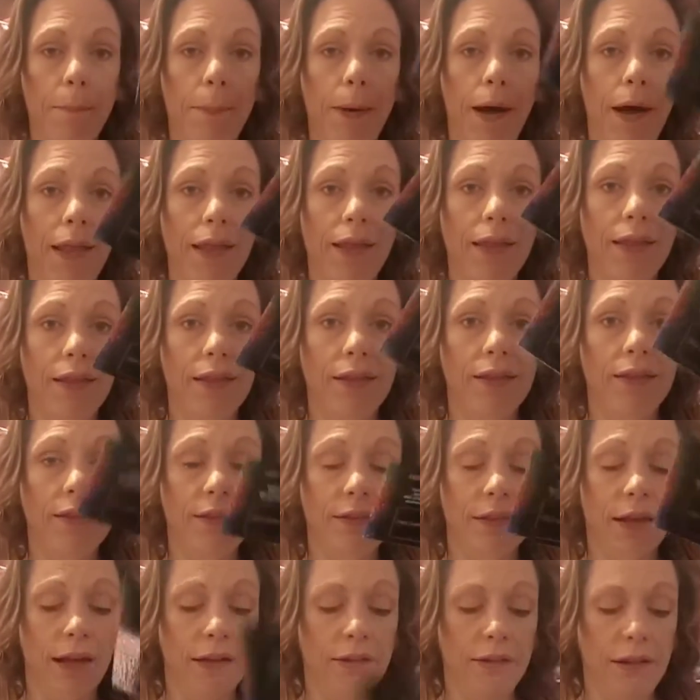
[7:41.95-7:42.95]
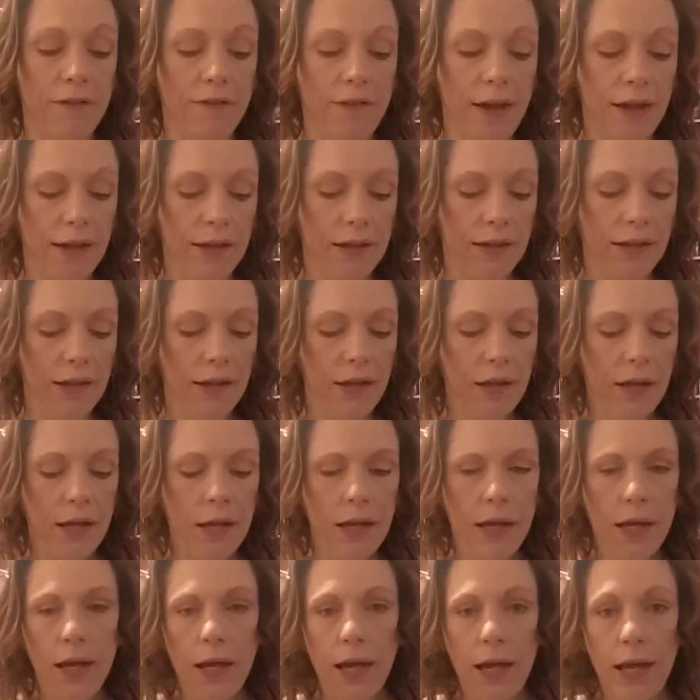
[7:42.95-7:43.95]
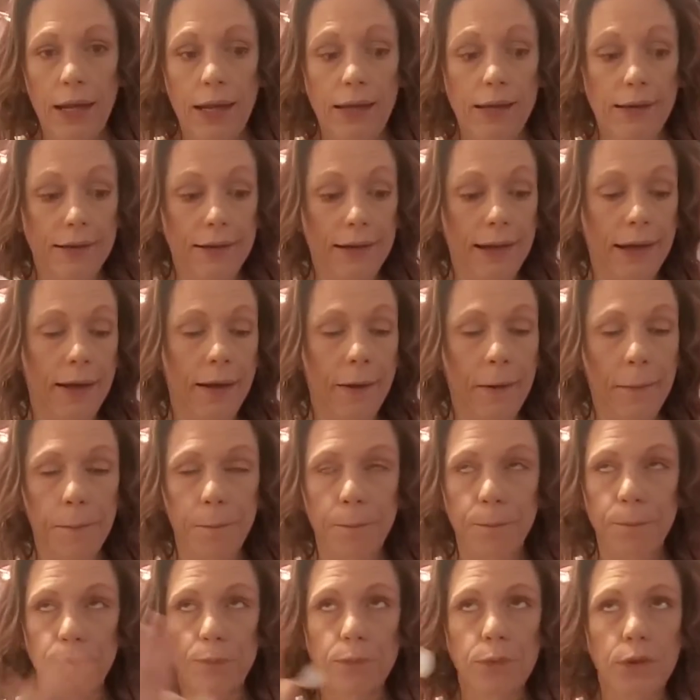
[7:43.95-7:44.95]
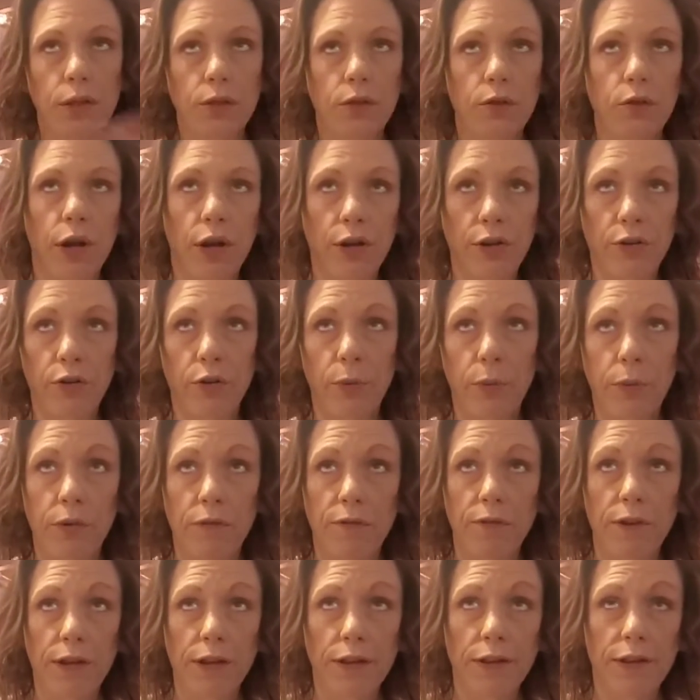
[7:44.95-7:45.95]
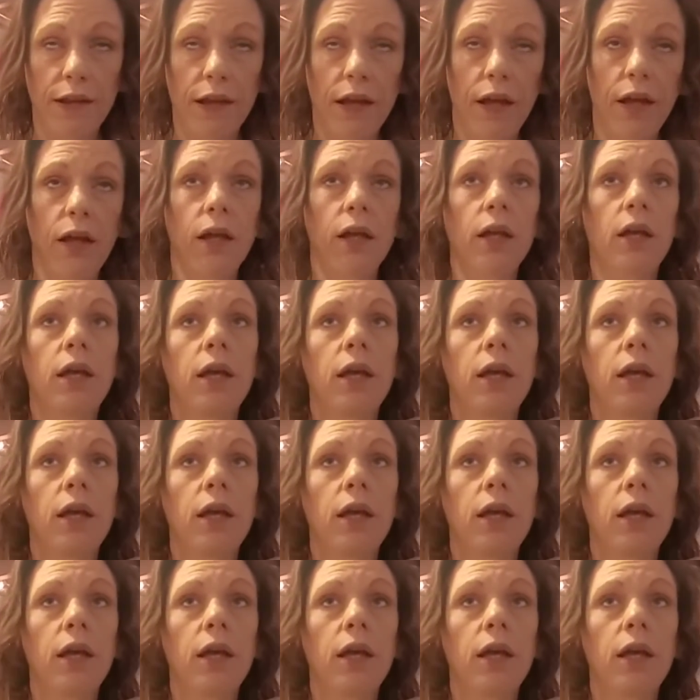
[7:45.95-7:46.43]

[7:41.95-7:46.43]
Bought these designs off Etsy and transferred them to Vista.